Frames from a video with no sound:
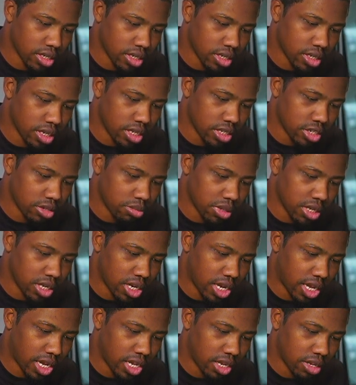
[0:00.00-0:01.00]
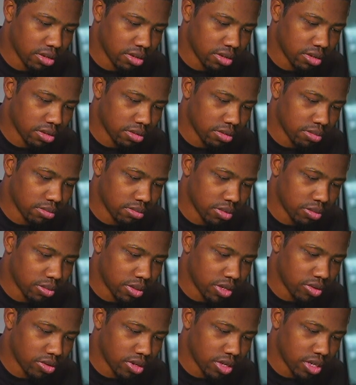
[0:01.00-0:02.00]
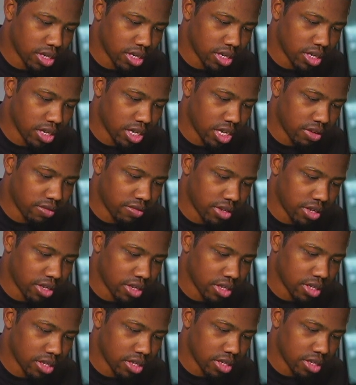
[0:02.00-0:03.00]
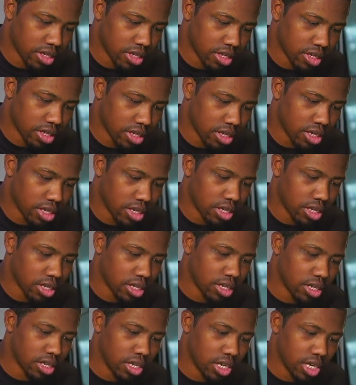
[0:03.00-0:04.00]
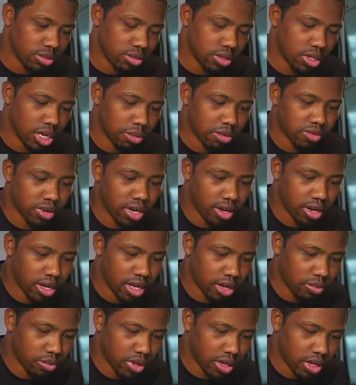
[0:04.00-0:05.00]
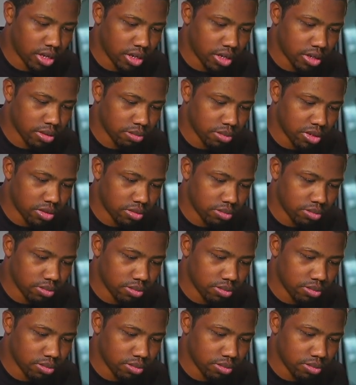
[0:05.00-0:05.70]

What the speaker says: It's gonna be light, but we're gonna get a little heavy as we come around that way. Boom.